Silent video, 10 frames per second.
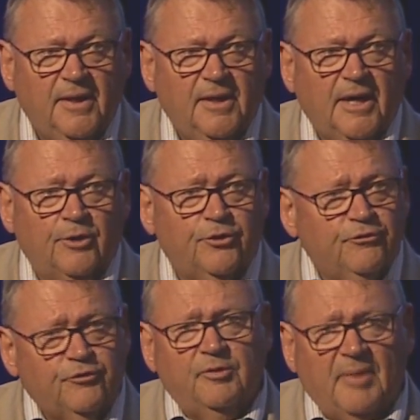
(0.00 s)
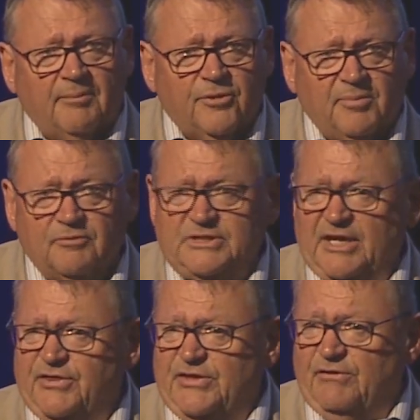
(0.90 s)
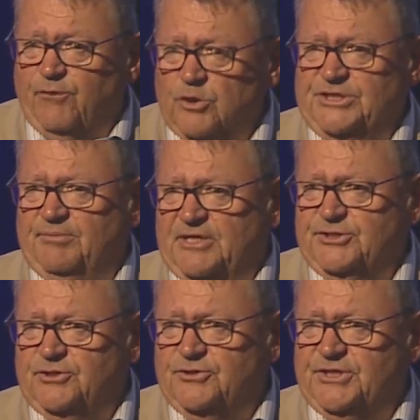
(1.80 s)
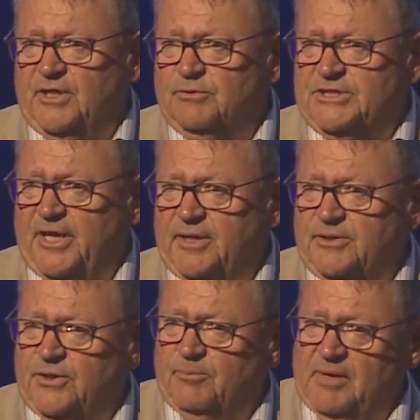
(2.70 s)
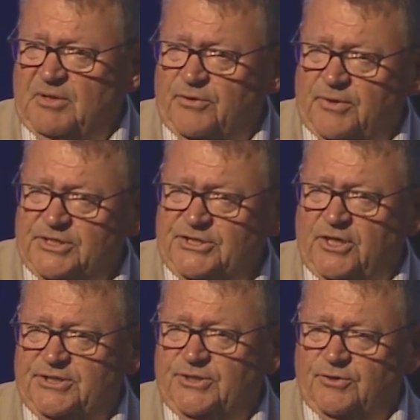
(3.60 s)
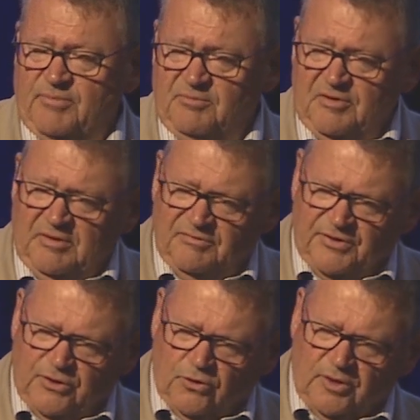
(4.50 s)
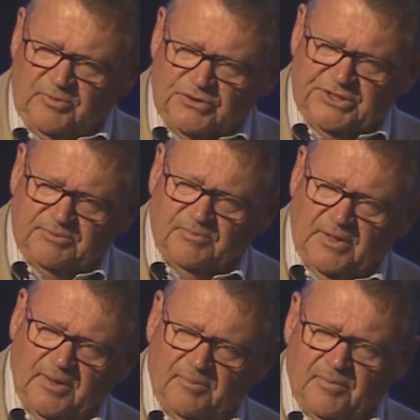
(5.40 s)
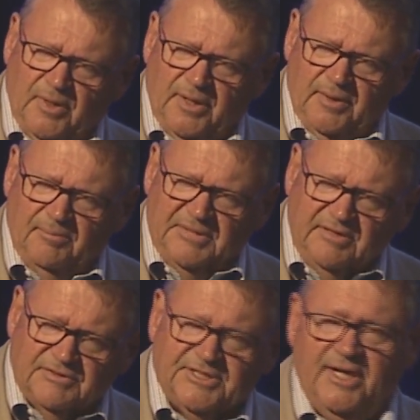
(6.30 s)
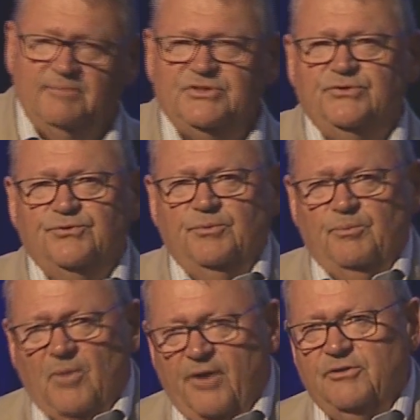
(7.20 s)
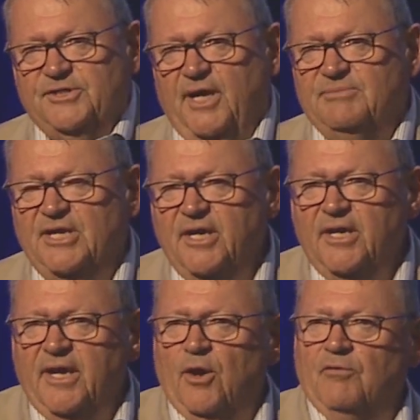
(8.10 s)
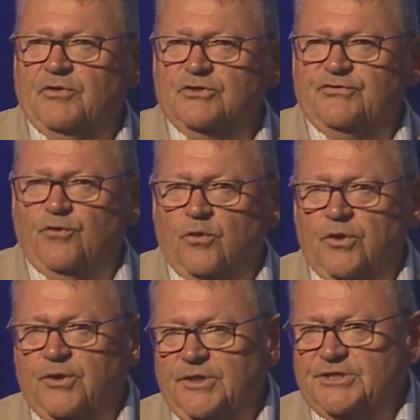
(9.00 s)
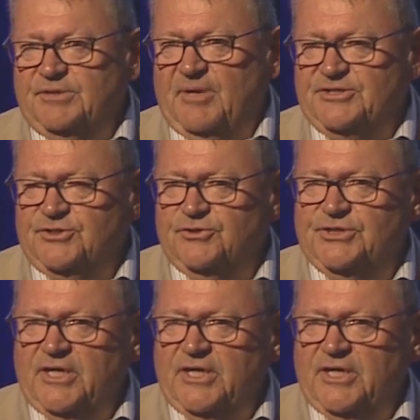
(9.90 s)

I don't know if you remember, but it was like 4 semesters, and it was like, you know, maybe the Renaissance or maybe even the early music, medieval times through the modern times. Over those 4 semesters,